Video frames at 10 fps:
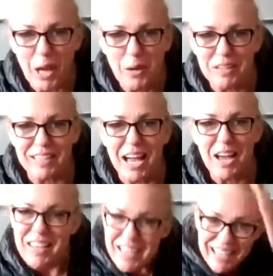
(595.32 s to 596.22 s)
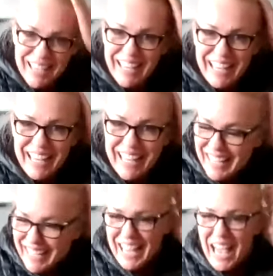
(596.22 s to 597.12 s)
I've just 60 seconds if you don't mind
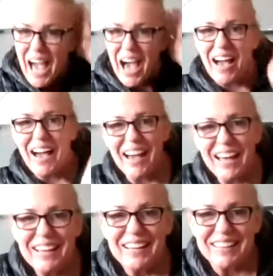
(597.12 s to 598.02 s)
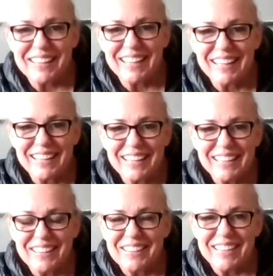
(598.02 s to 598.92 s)
just sharing a little bit. Sorry, I've put you on the
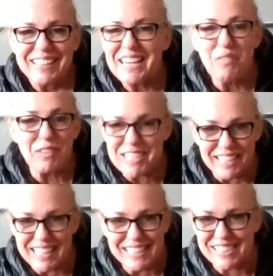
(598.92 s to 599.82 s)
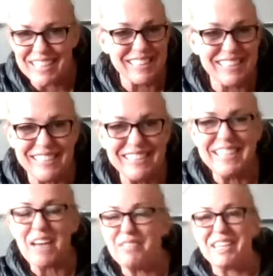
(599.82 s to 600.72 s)
spot. Never done
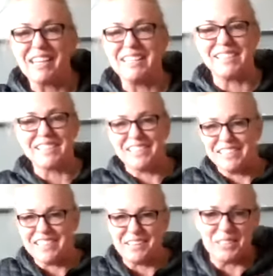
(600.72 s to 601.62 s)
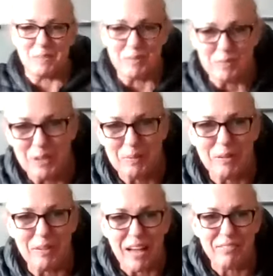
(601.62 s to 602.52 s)
it in 60 seconds before, but
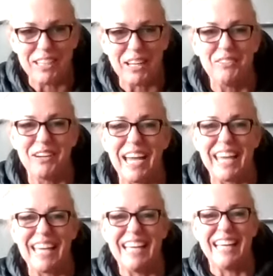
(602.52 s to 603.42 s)
we'll have a go. Right.